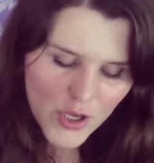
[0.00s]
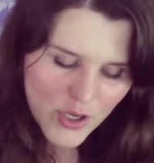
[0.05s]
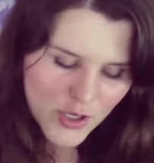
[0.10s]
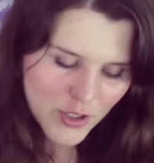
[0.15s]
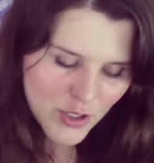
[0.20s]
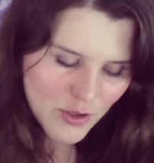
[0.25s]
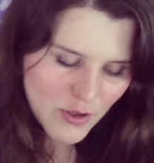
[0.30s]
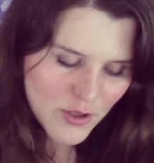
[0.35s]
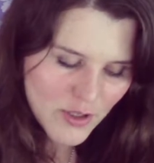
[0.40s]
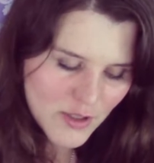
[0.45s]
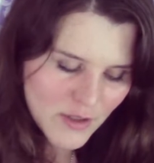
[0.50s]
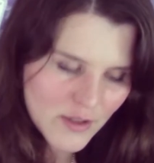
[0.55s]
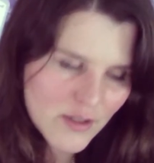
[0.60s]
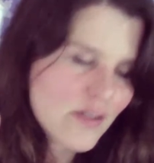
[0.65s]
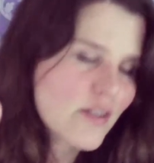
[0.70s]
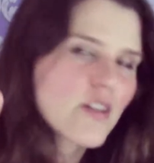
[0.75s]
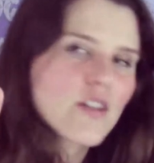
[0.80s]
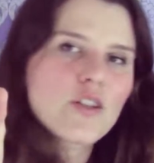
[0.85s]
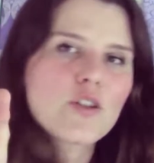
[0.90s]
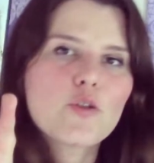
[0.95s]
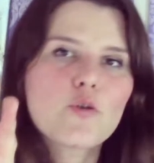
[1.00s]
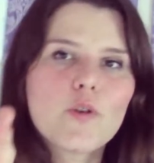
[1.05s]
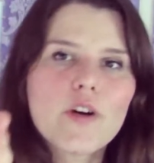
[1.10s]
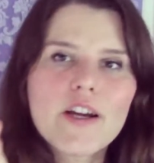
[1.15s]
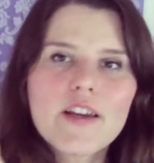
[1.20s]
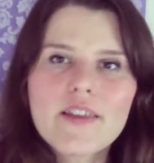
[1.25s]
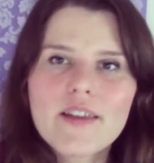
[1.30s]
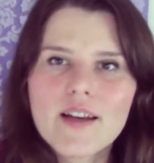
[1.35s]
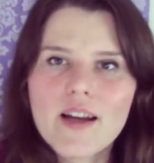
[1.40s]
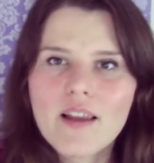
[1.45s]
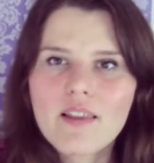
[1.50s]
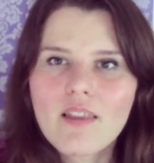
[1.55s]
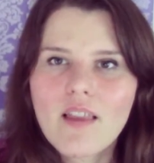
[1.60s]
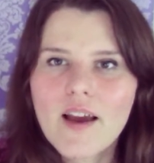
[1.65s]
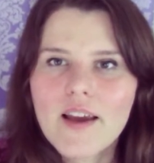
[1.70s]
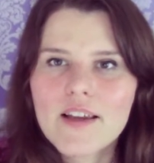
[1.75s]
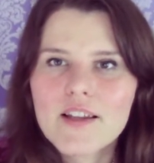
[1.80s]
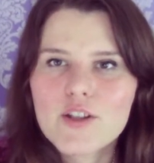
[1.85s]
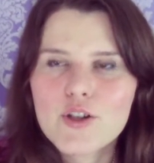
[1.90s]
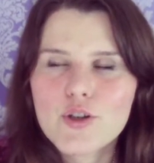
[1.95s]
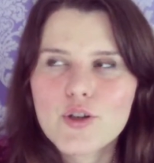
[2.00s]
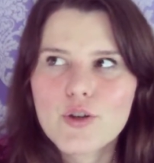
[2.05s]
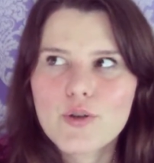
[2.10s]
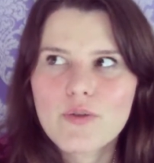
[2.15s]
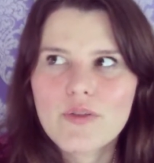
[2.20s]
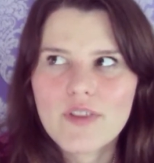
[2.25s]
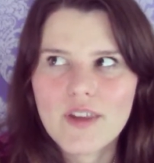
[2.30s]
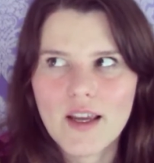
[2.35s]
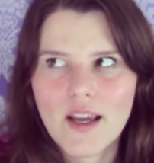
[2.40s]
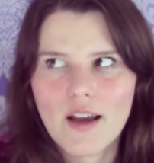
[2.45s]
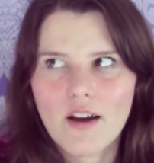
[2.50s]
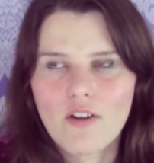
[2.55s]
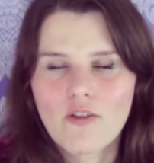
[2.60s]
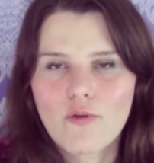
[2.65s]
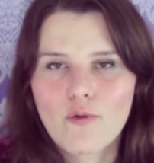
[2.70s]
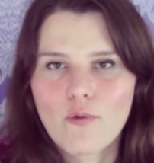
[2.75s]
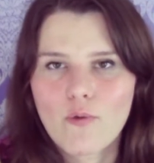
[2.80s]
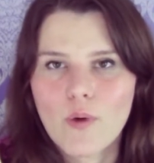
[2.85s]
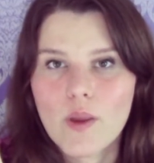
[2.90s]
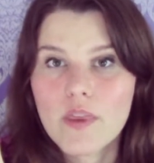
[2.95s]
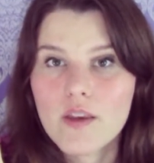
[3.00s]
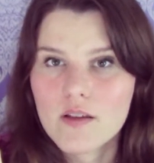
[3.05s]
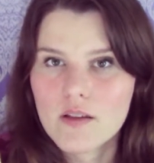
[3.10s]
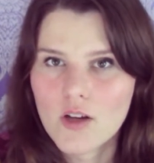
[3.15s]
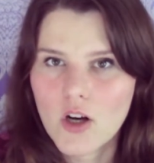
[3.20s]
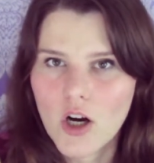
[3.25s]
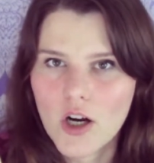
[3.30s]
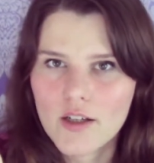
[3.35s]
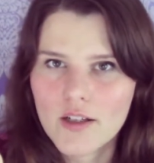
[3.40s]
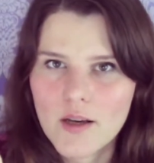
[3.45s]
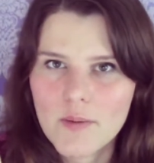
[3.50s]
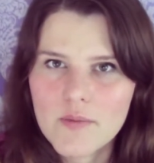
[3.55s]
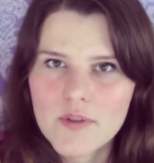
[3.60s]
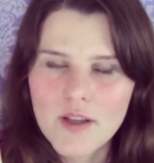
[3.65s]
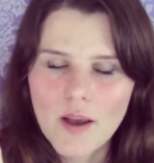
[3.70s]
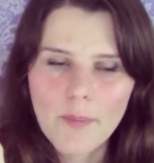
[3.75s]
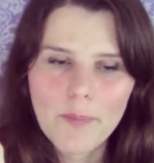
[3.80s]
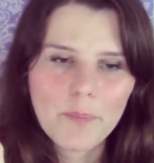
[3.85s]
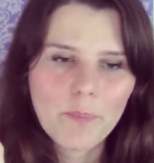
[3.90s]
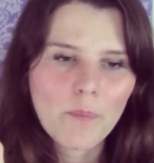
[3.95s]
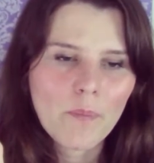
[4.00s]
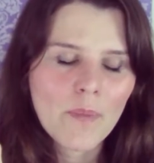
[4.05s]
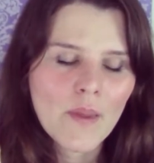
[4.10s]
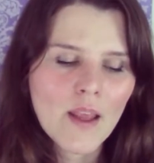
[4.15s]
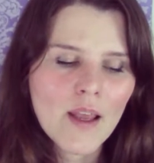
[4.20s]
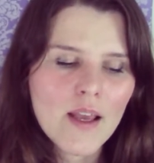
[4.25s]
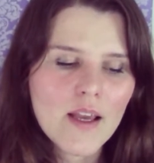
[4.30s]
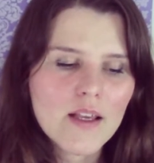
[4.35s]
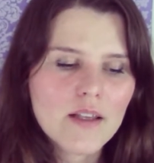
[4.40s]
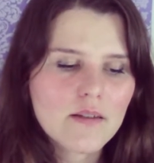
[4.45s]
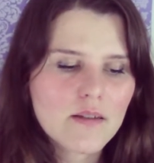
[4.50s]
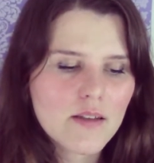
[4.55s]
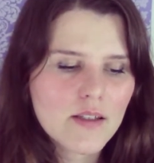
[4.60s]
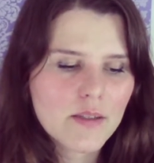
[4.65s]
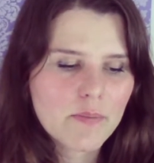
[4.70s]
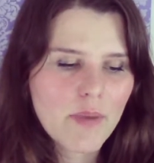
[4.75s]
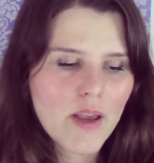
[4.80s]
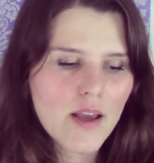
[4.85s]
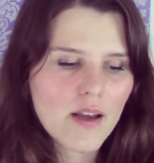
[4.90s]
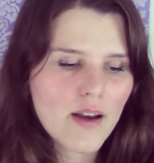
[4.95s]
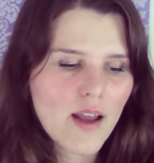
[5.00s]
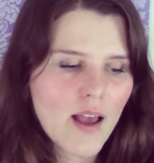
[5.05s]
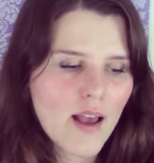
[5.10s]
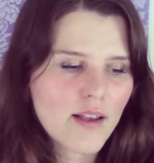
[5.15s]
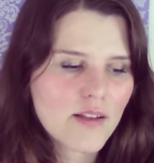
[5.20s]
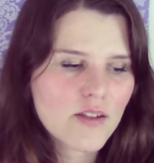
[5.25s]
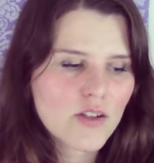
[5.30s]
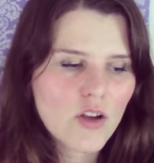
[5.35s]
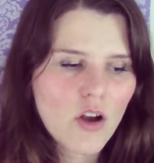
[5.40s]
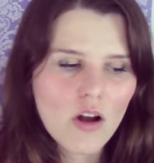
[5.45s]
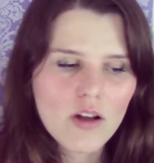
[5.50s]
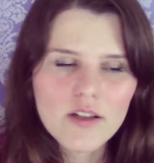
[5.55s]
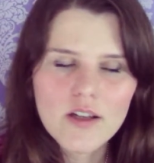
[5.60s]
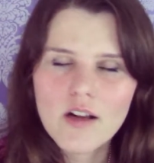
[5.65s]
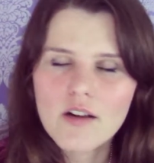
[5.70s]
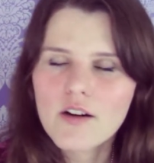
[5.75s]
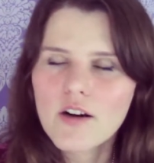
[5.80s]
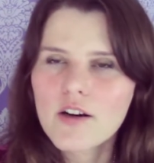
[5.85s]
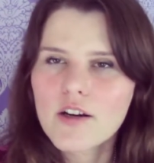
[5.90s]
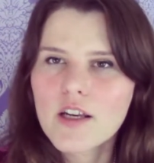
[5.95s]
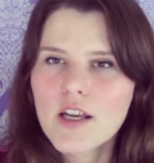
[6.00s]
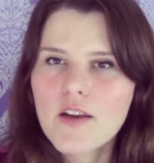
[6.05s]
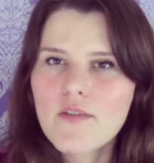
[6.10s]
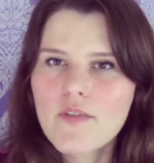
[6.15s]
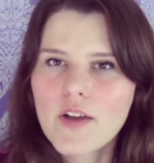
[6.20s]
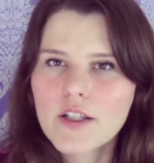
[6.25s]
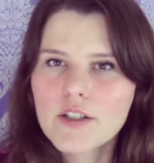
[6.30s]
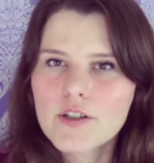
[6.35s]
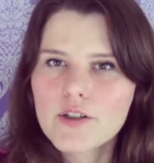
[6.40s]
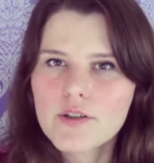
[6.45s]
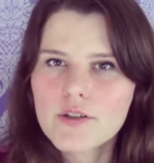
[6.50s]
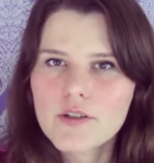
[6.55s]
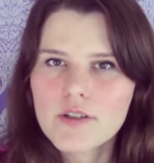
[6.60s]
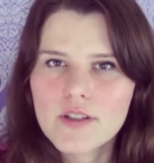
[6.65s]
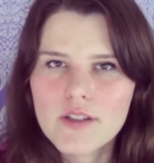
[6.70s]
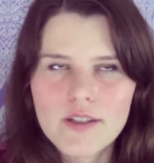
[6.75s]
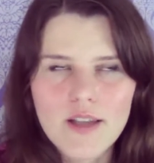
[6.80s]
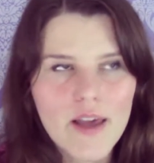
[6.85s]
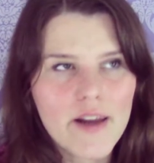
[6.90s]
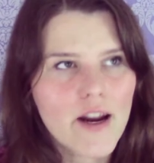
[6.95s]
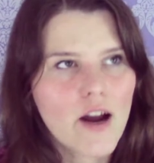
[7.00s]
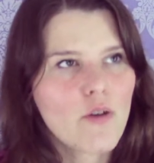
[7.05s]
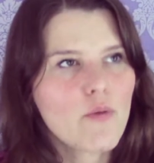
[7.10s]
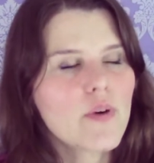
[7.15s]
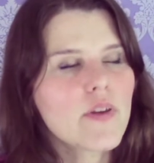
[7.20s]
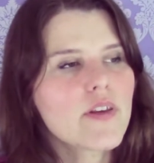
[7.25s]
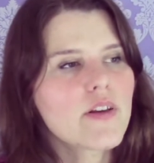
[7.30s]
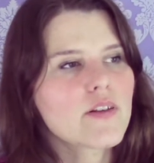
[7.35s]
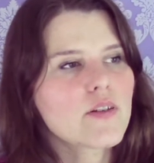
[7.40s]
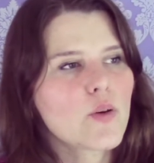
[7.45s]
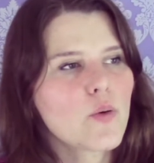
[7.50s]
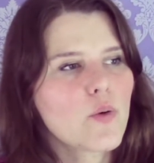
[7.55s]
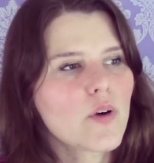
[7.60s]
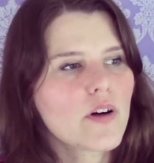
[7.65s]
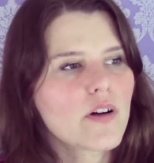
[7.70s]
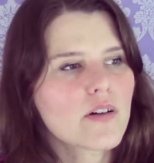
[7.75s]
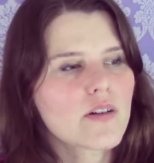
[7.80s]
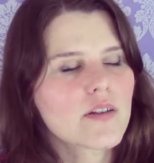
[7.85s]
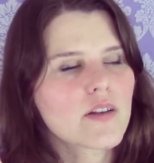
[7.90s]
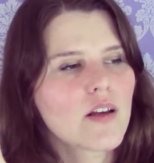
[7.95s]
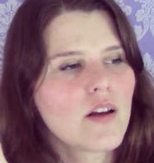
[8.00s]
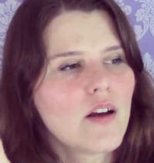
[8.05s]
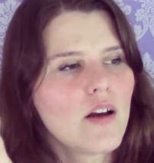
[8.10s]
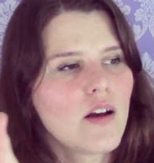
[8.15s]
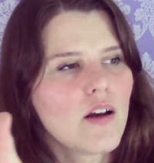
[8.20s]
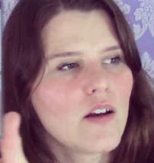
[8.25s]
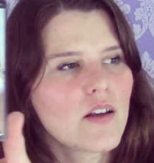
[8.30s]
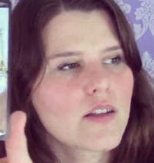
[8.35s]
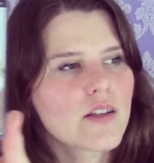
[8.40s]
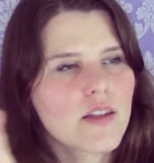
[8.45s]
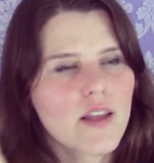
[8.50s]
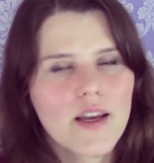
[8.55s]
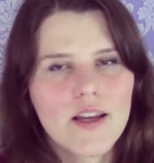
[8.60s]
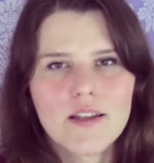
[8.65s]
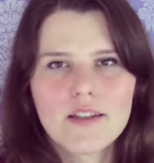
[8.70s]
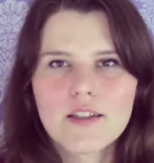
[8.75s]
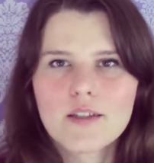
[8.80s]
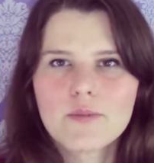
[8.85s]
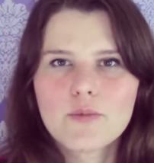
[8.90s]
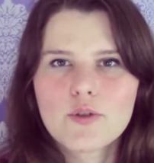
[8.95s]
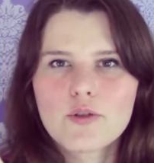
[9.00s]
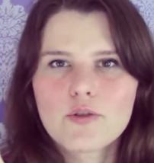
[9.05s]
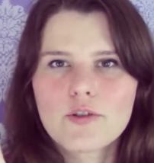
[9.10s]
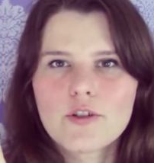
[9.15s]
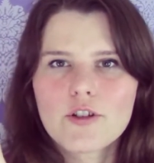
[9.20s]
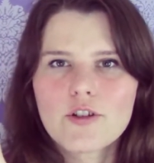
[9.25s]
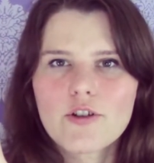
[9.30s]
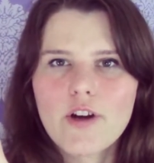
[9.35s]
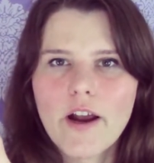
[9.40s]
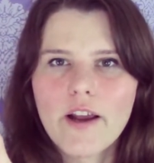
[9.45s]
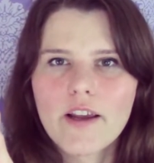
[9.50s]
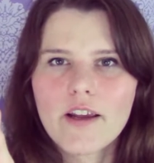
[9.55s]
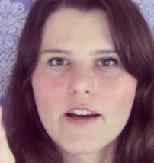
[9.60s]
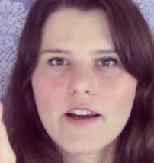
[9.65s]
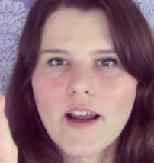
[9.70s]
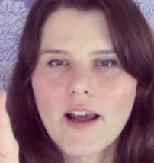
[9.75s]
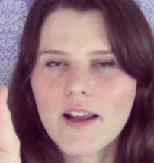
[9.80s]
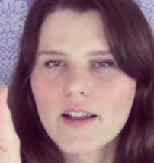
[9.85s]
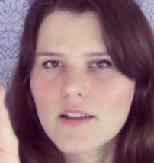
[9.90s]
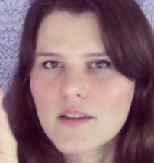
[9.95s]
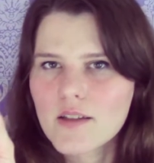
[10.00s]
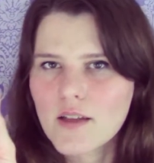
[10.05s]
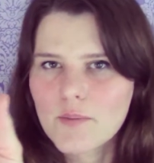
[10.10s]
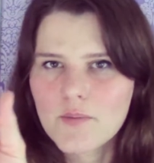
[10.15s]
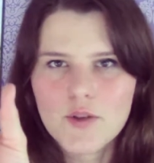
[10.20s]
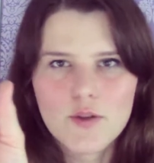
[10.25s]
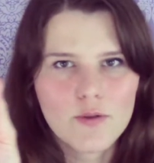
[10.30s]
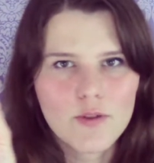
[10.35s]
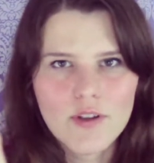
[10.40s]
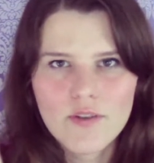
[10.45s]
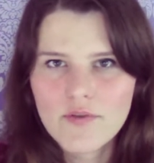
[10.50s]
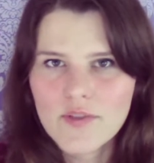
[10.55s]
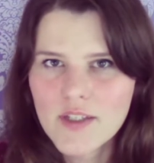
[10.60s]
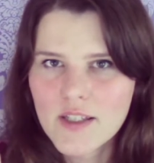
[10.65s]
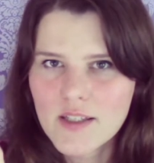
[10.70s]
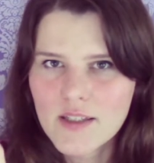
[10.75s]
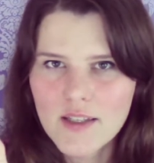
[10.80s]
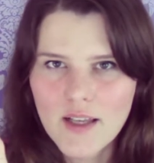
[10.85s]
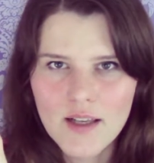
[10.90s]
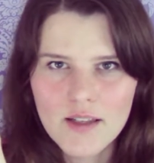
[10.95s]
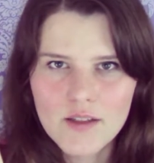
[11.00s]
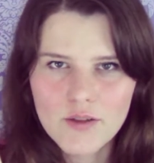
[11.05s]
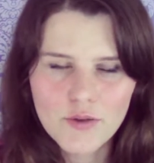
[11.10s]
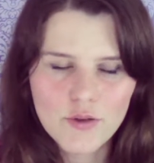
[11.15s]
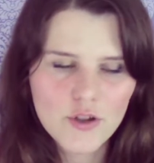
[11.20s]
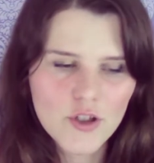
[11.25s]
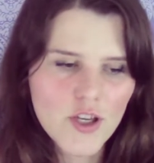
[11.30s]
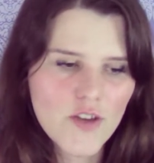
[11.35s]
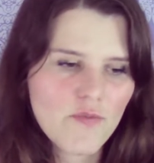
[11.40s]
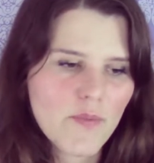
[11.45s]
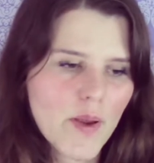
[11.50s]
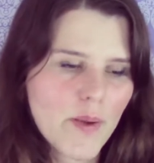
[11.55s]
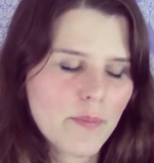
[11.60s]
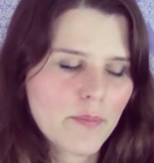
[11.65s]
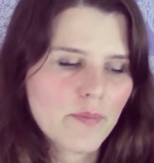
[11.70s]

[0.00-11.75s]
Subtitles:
So the story that I like to think of when this card comes up is this man has gone out on an adventure, set out with his horse, slayed some sort of dragon, had some sort of success or achievement,